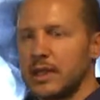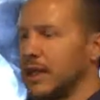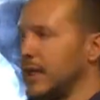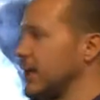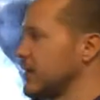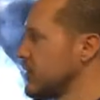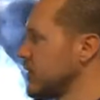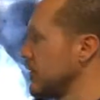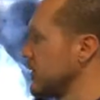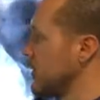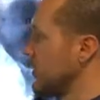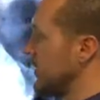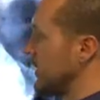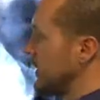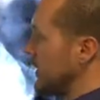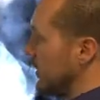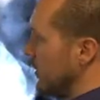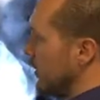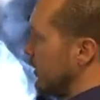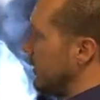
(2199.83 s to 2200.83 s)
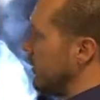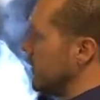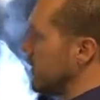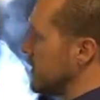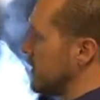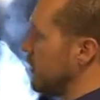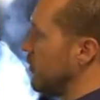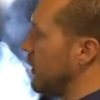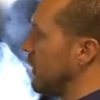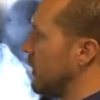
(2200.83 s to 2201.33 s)
cancer, so it
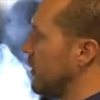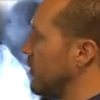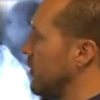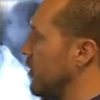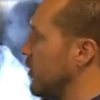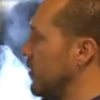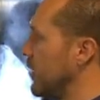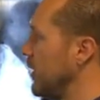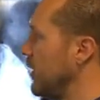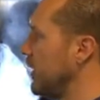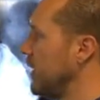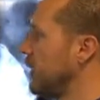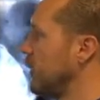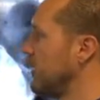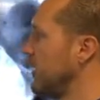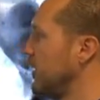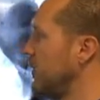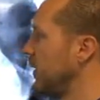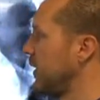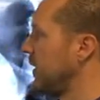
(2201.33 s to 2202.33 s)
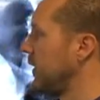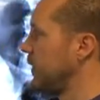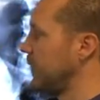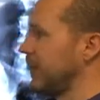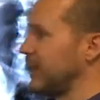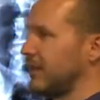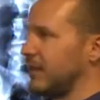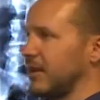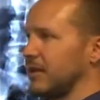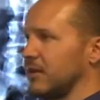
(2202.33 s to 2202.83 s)
was critical. Literally within,
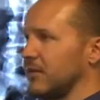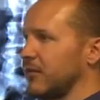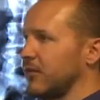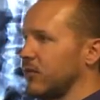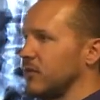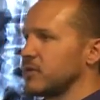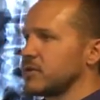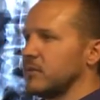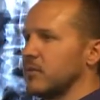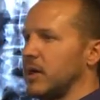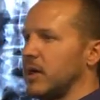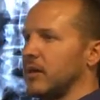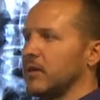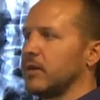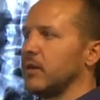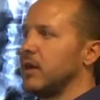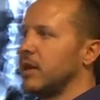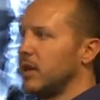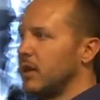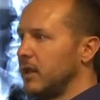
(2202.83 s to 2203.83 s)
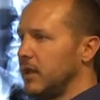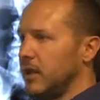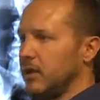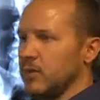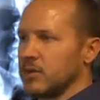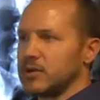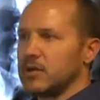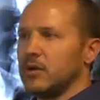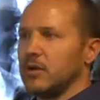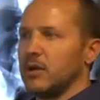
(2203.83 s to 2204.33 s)
I think, the first month, he
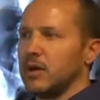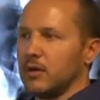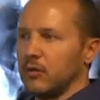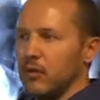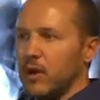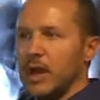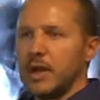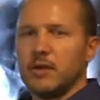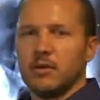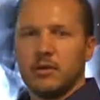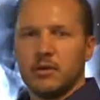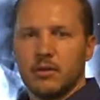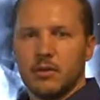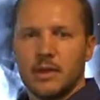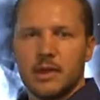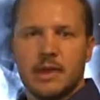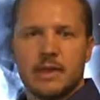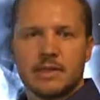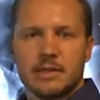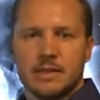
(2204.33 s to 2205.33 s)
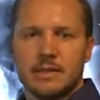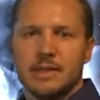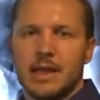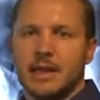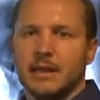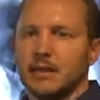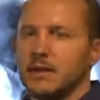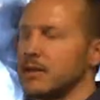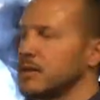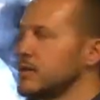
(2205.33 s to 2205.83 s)
was going regularly, as in
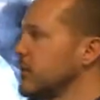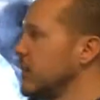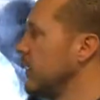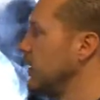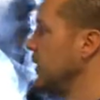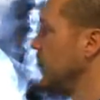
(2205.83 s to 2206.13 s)
daily. So